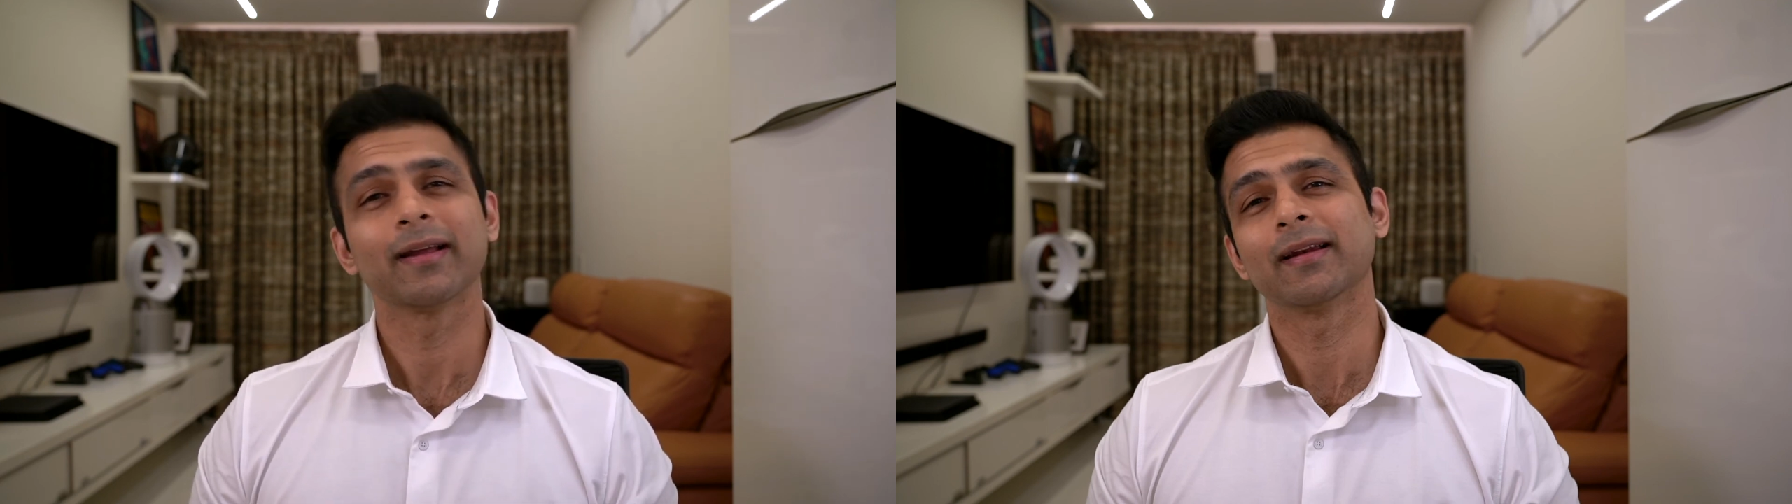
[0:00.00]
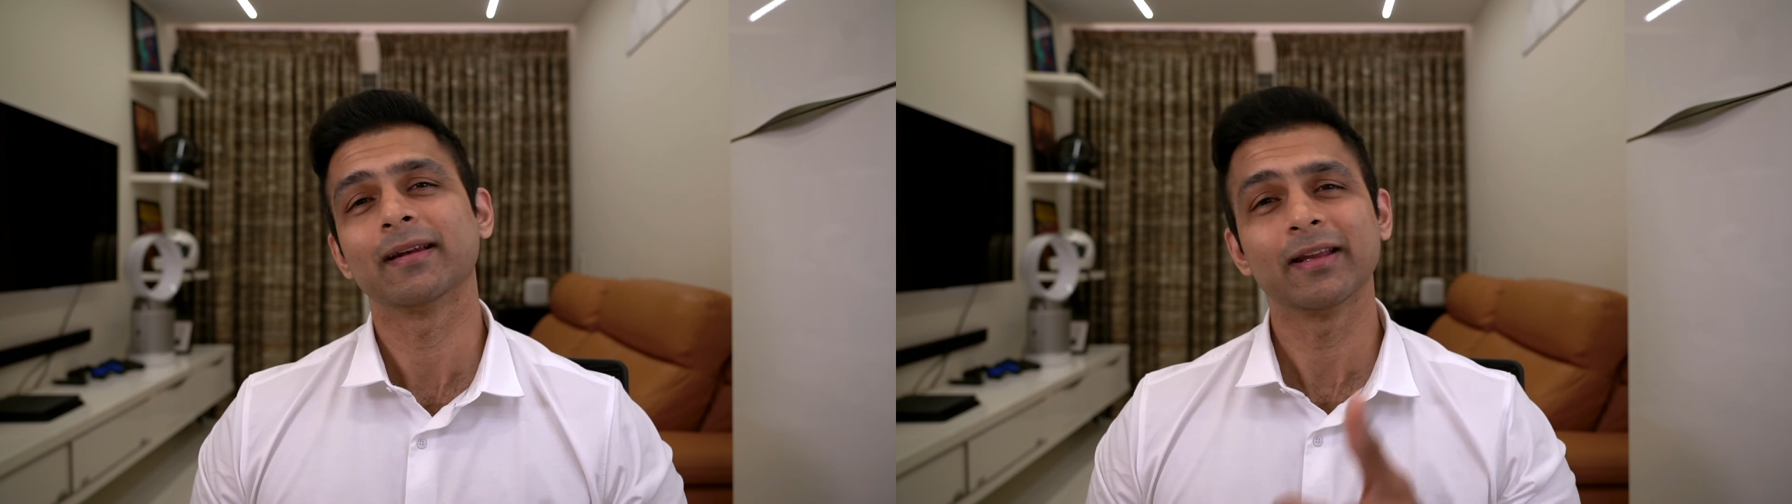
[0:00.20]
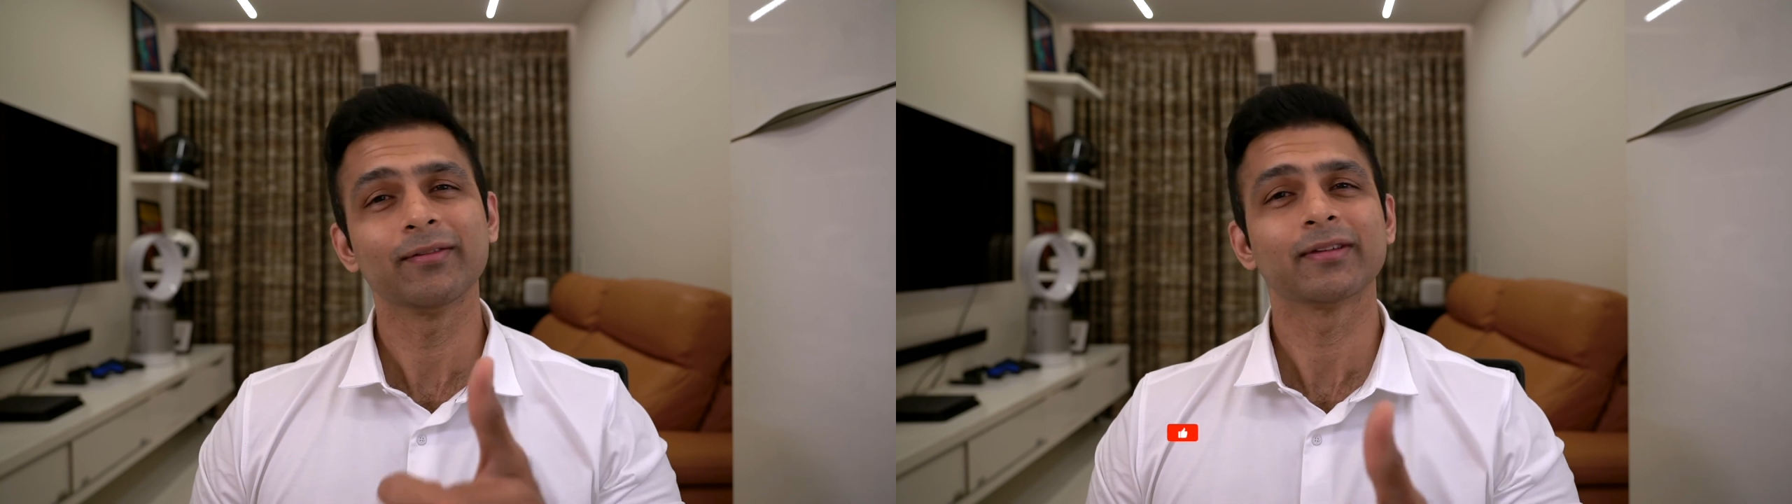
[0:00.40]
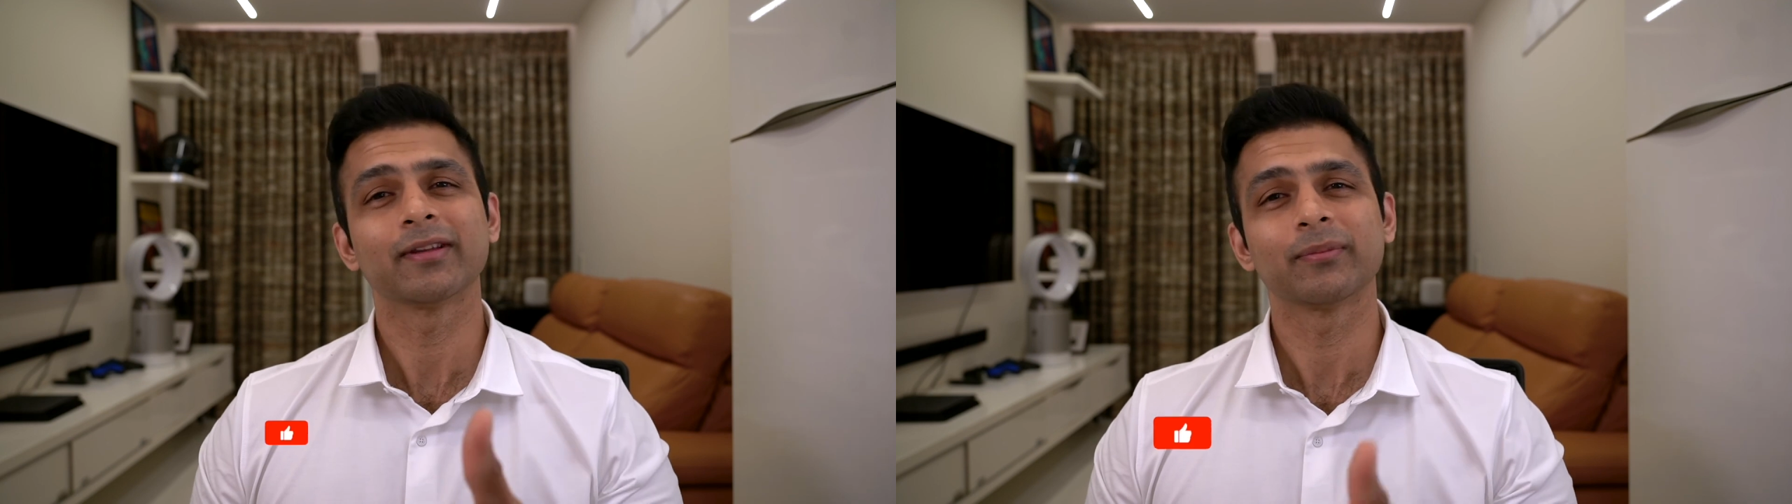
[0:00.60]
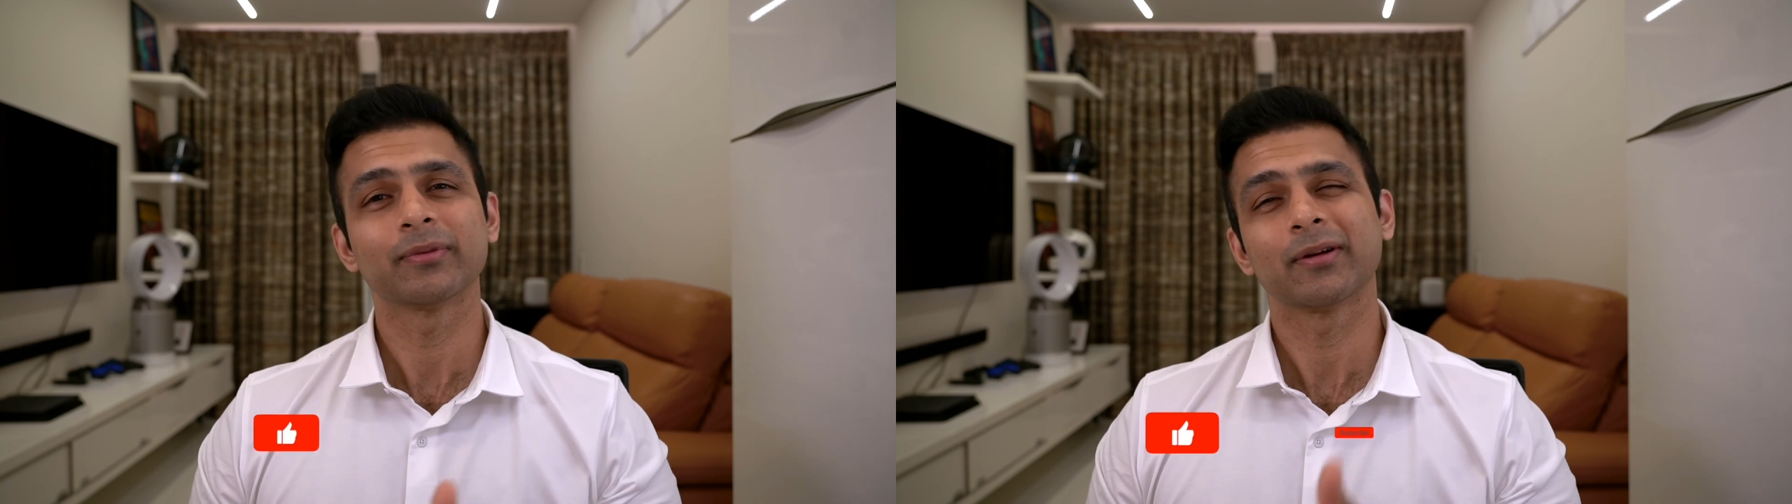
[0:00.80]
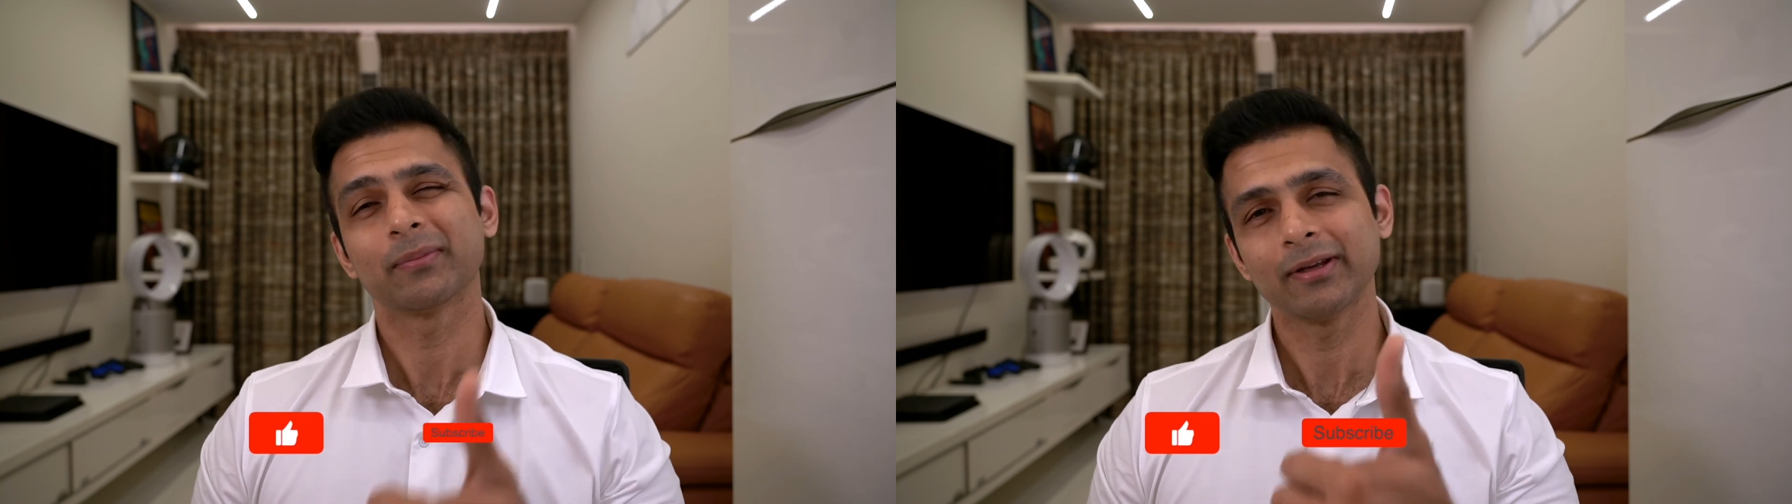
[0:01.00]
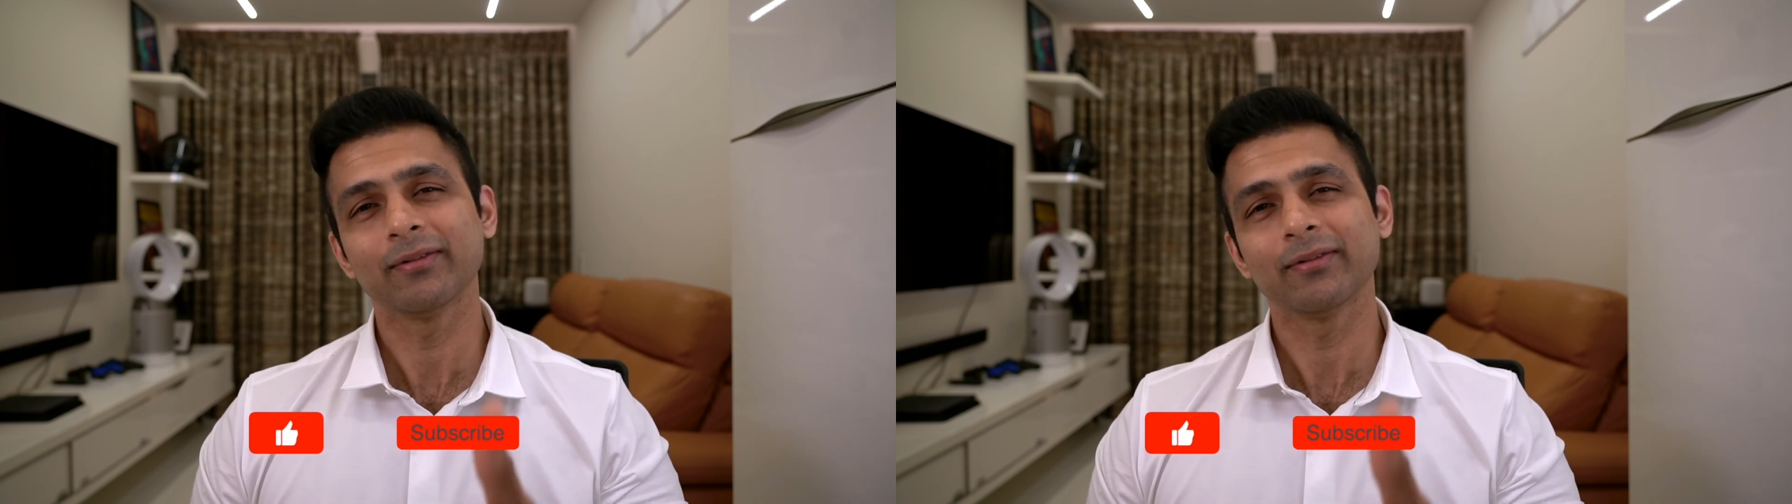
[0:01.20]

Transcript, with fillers: and leave a thumbs up leave